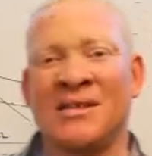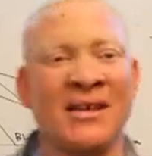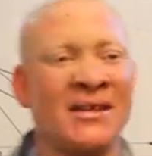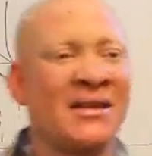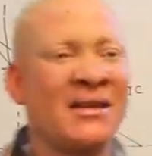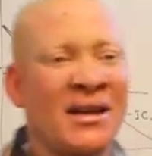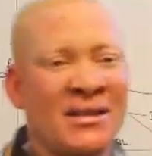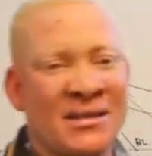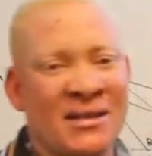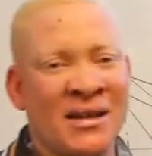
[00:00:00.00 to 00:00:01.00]
then
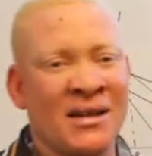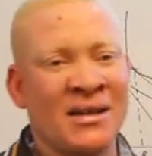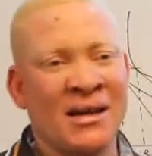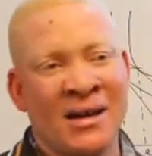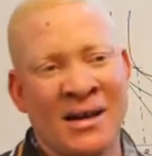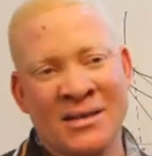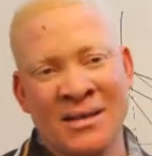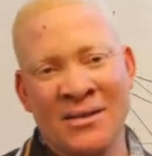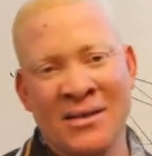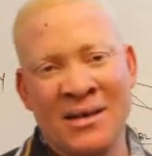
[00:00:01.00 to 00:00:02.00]
that's
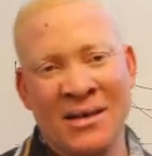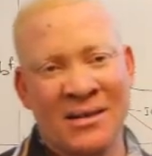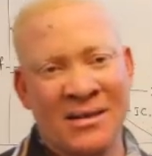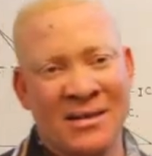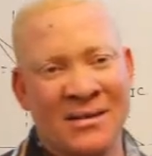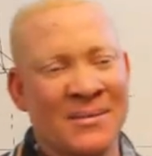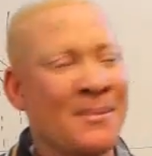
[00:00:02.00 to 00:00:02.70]
another case.